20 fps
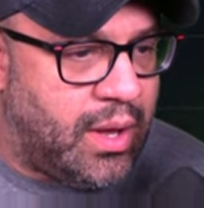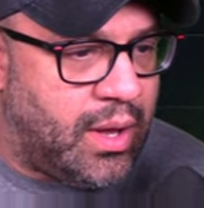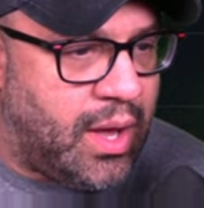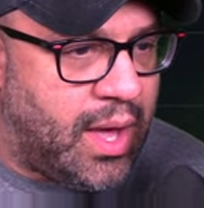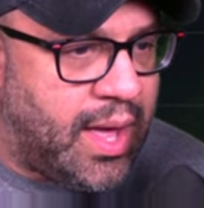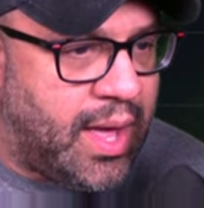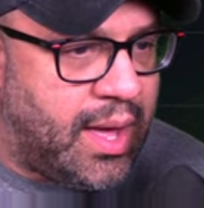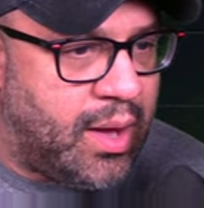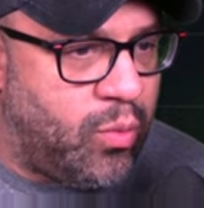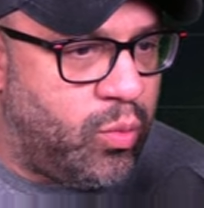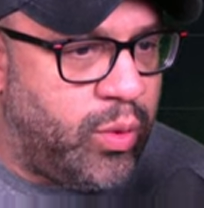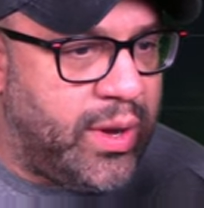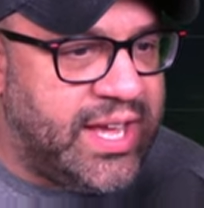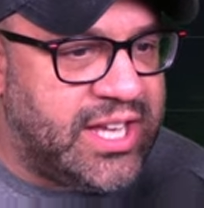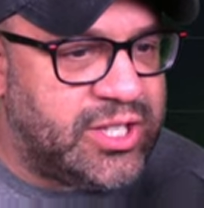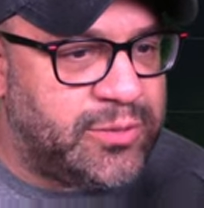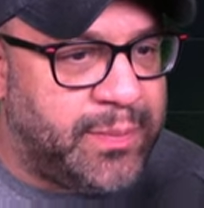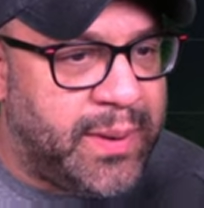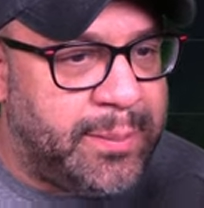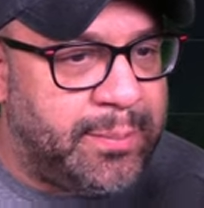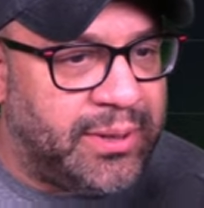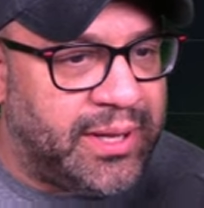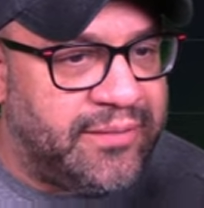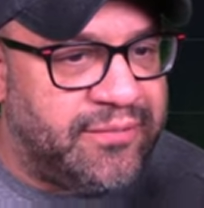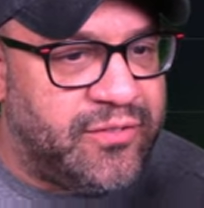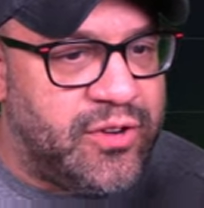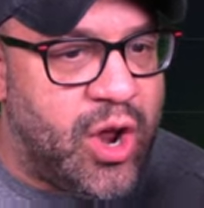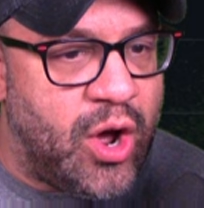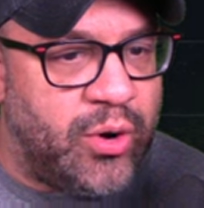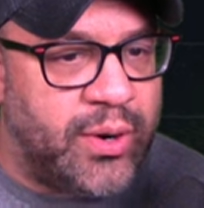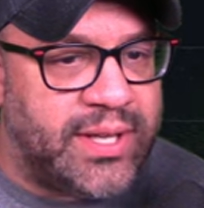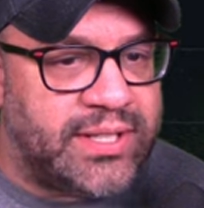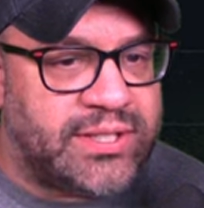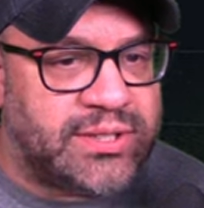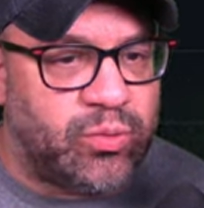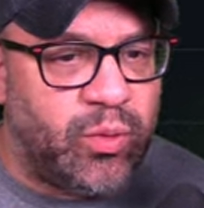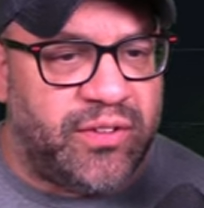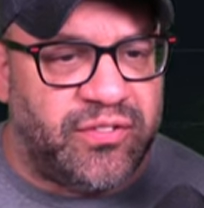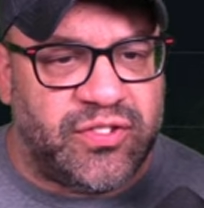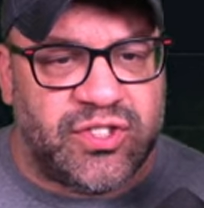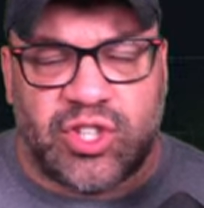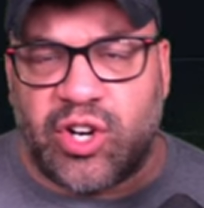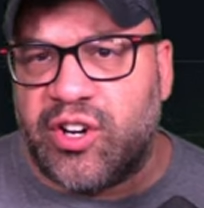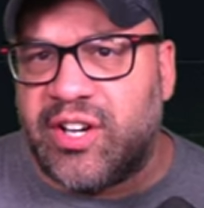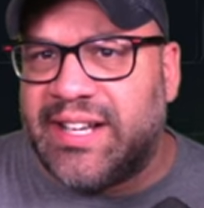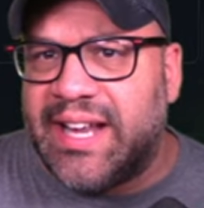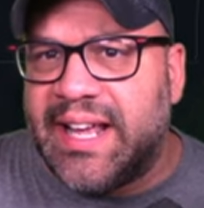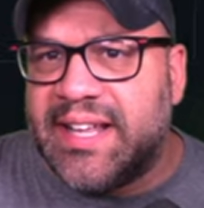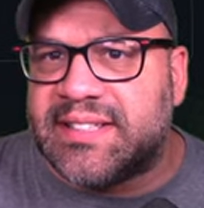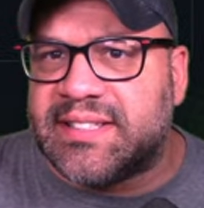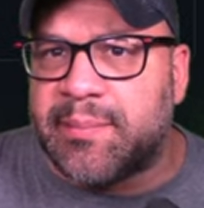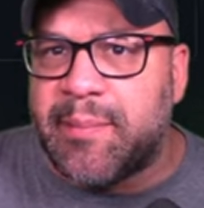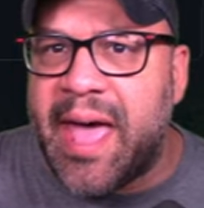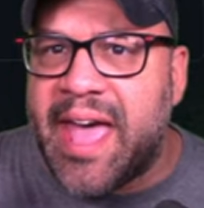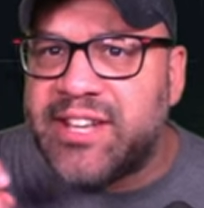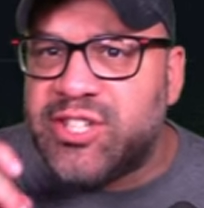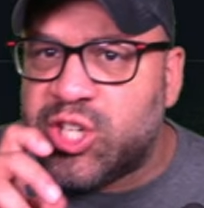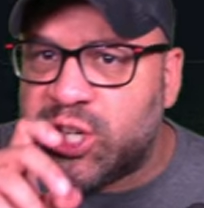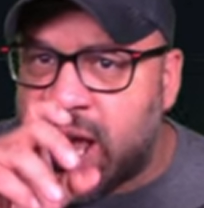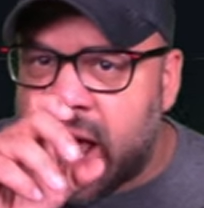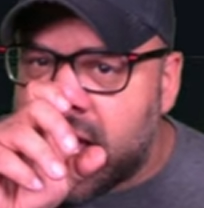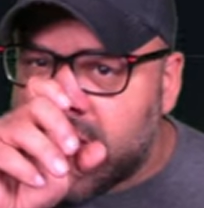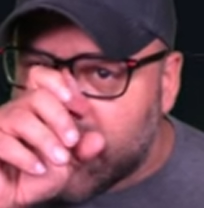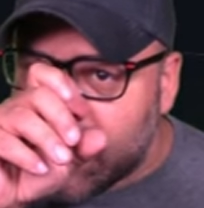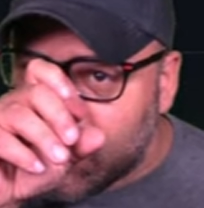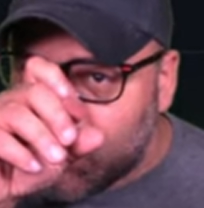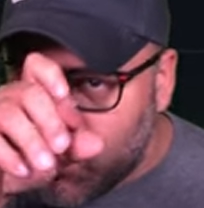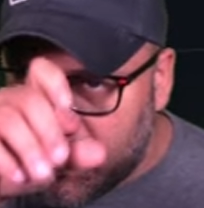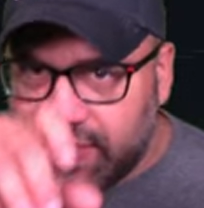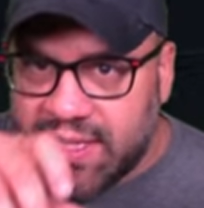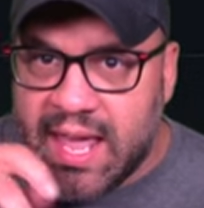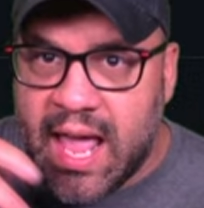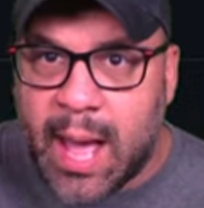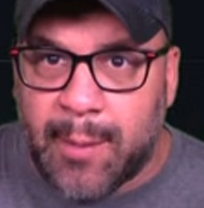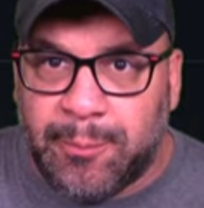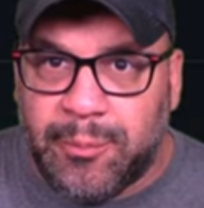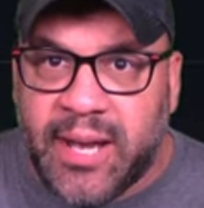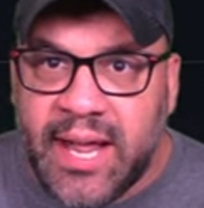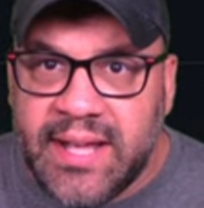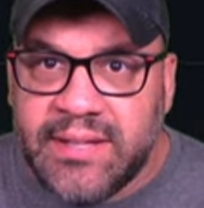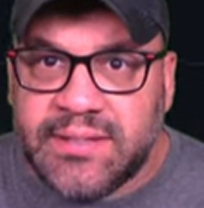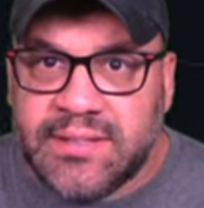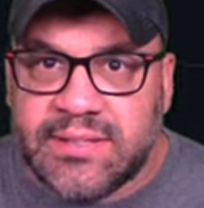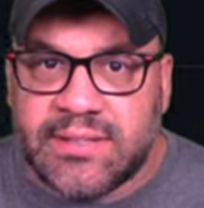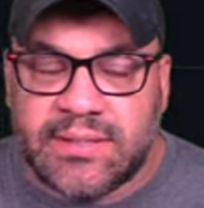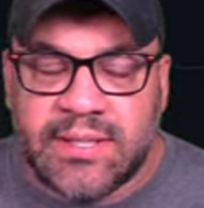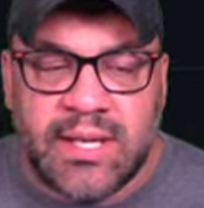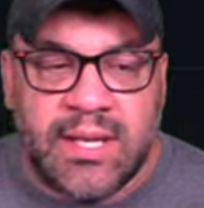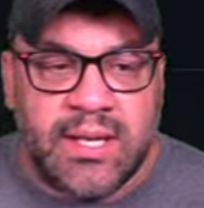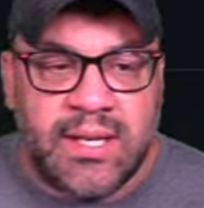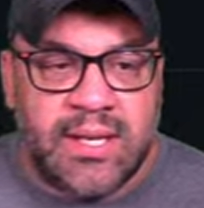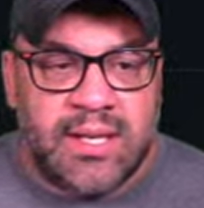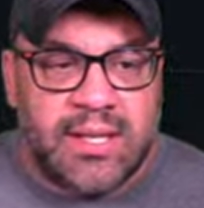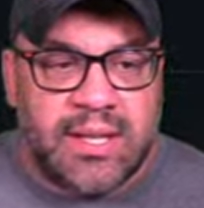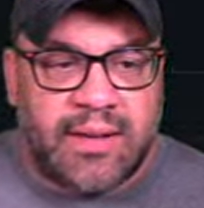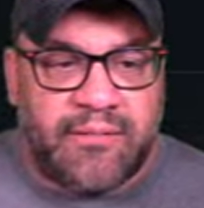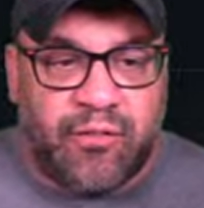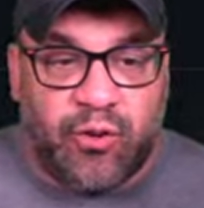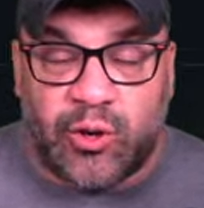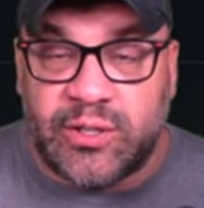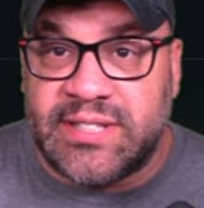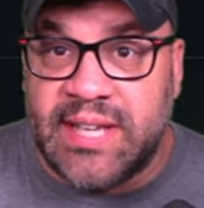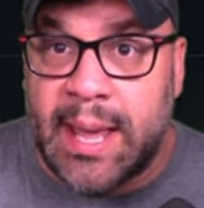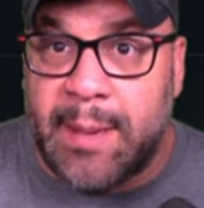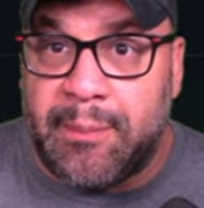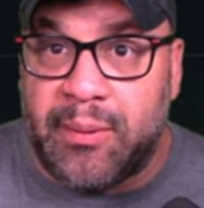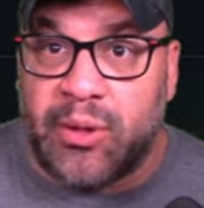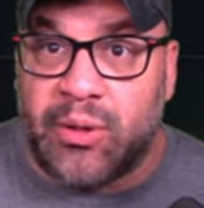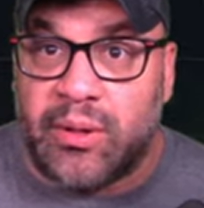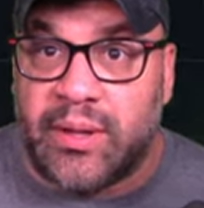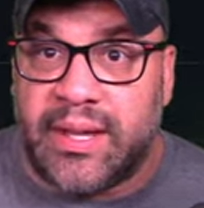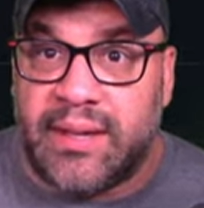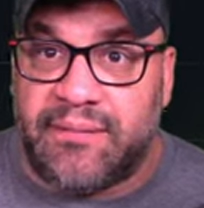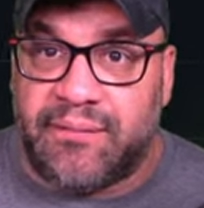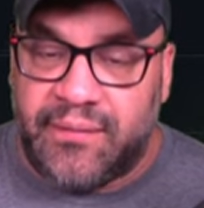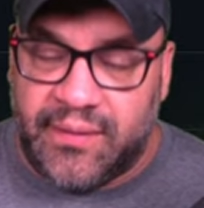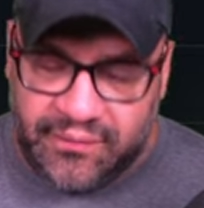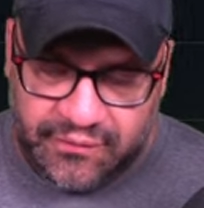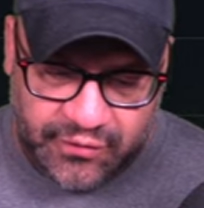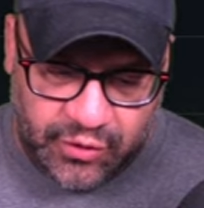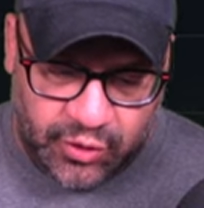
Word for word: uh, weeks, people have noticed we've started to hit some edge cases with the updates. Like for example, if if